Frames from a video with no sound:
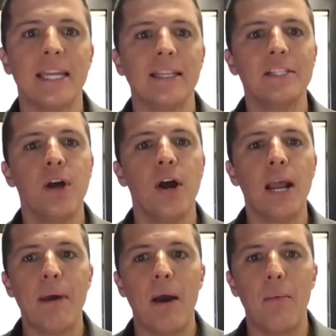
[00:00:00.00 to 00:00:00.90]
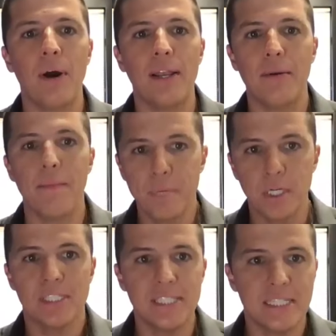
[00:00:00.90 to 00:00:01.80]
And let's talk about what
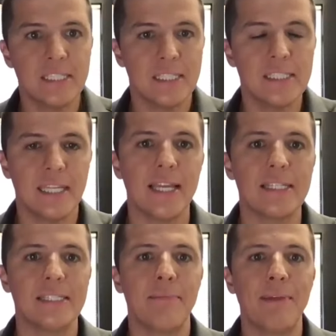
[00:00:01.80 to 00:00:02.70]
persistency is. It